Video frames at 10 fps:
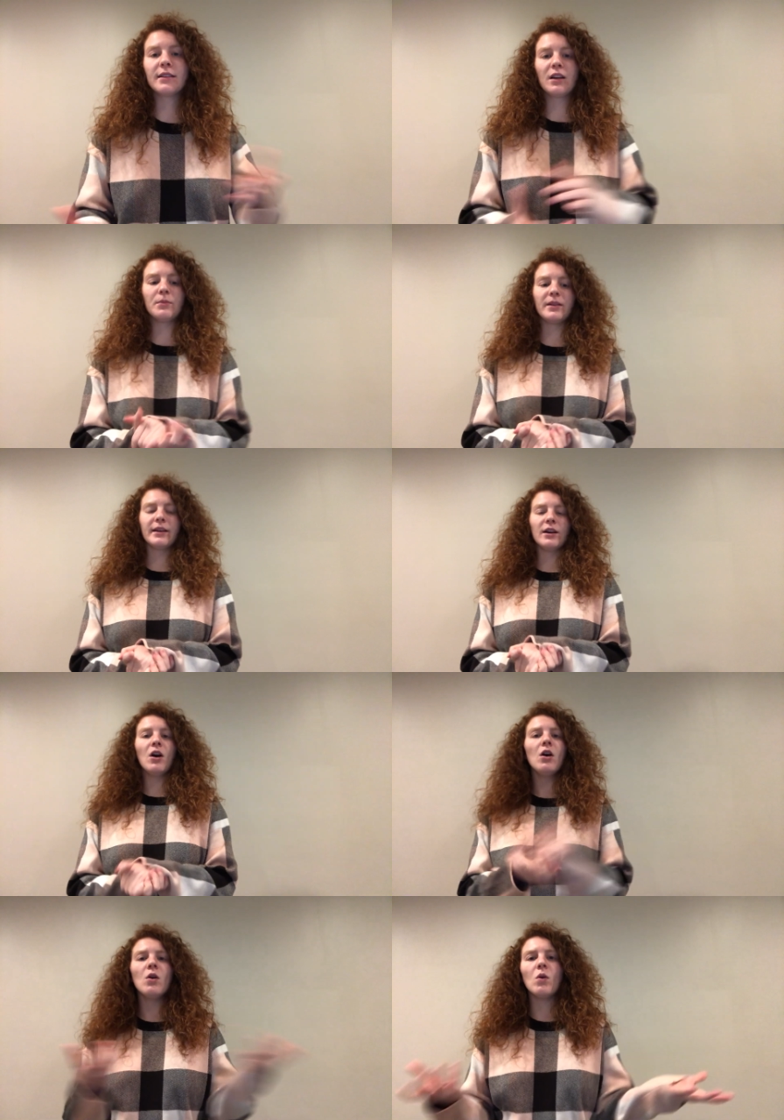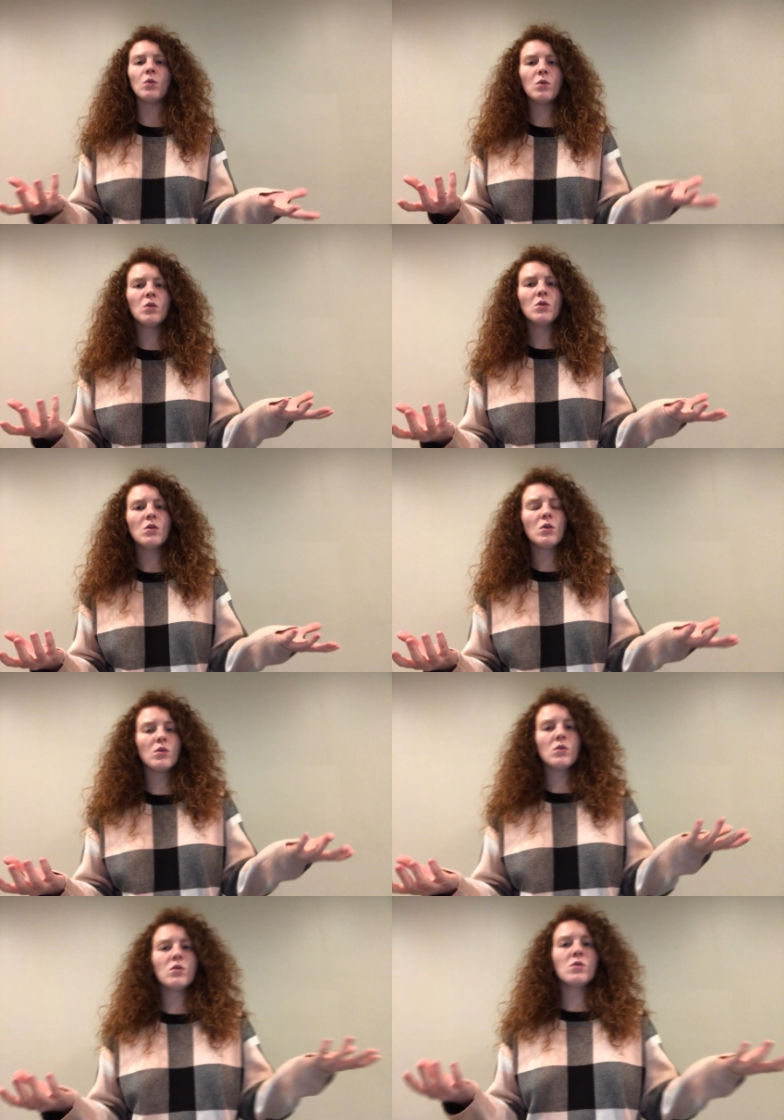And they'd be like, oh,
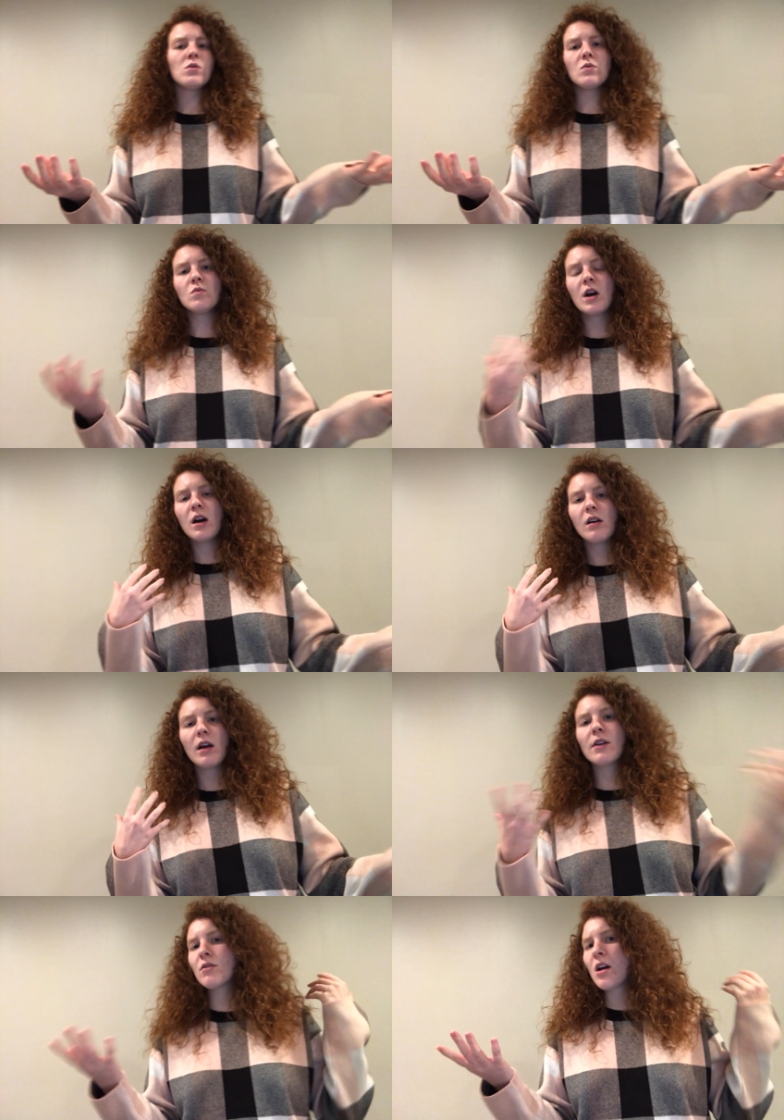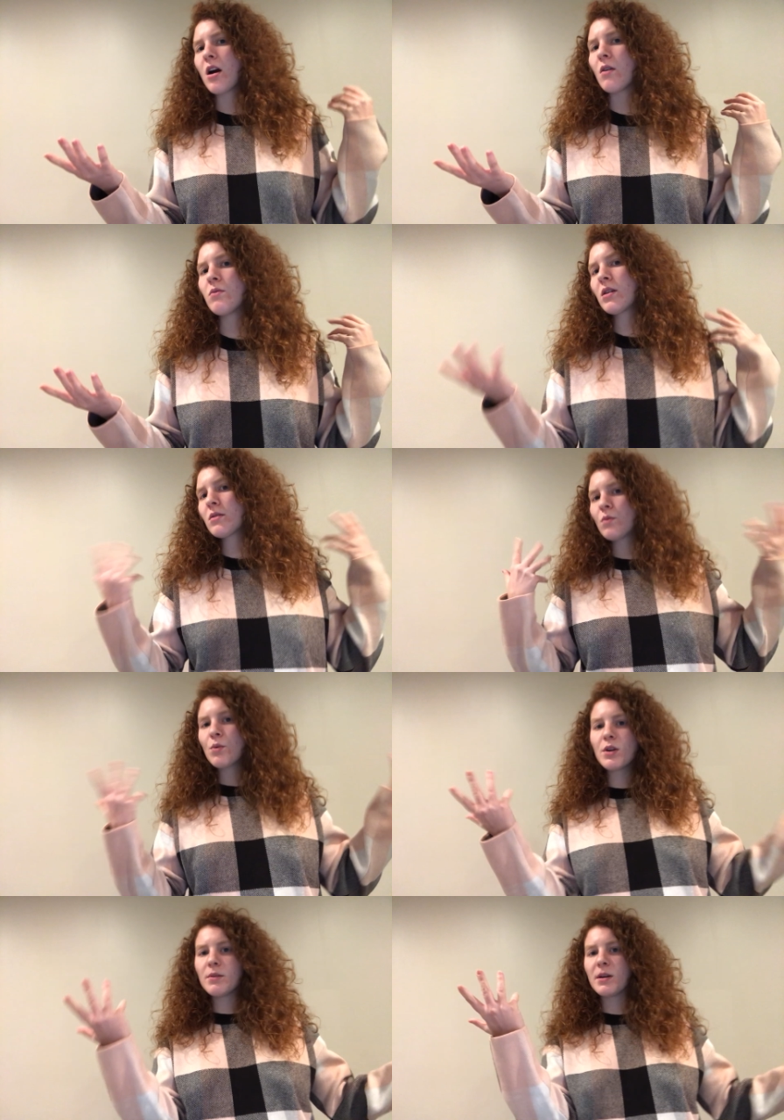well, I don't know. What
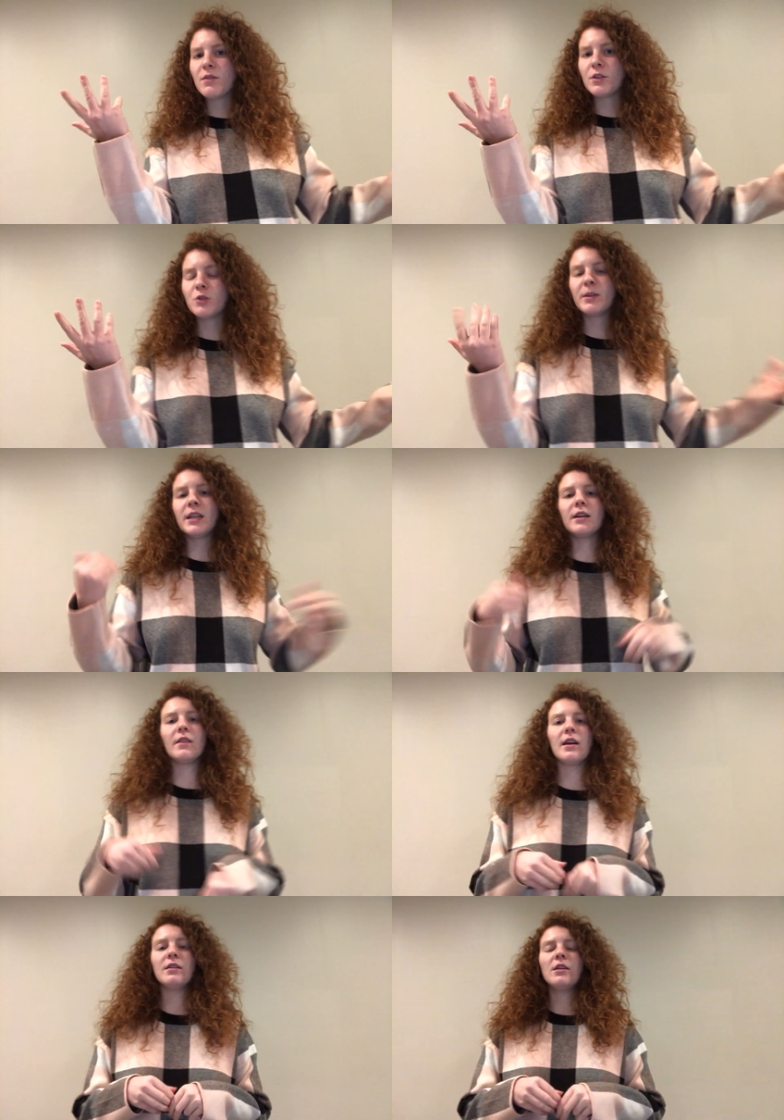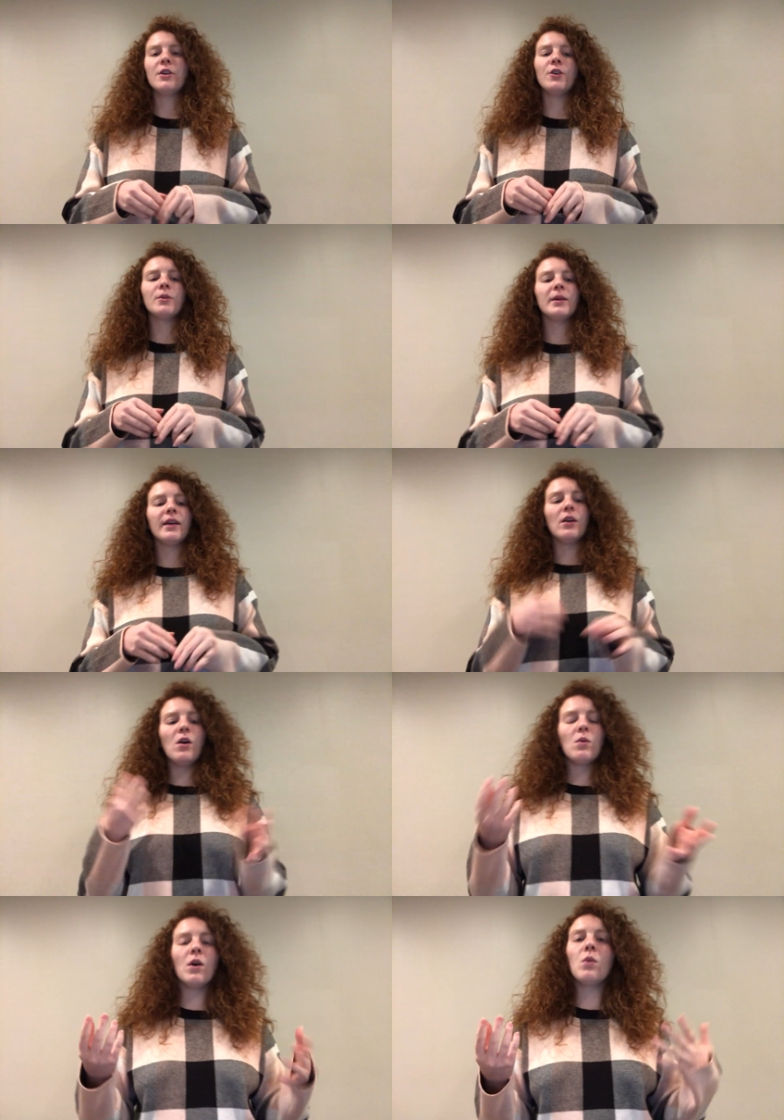would a beverage be? And then you could be like,
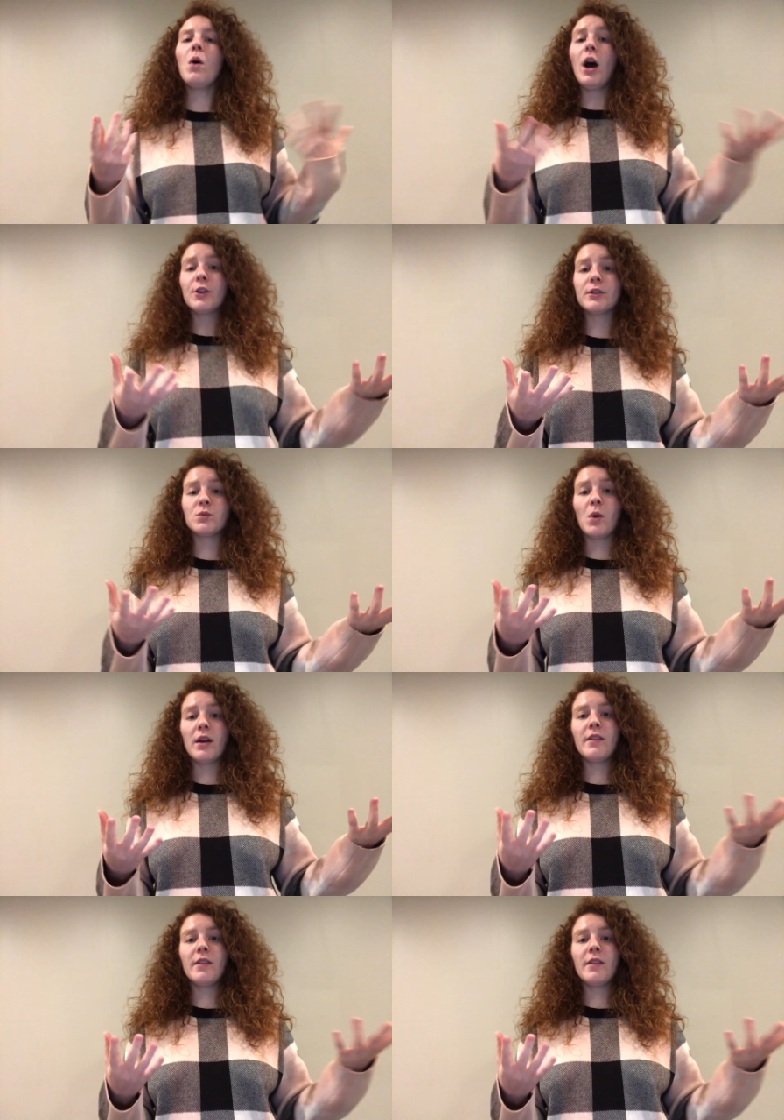oh, well, water's one.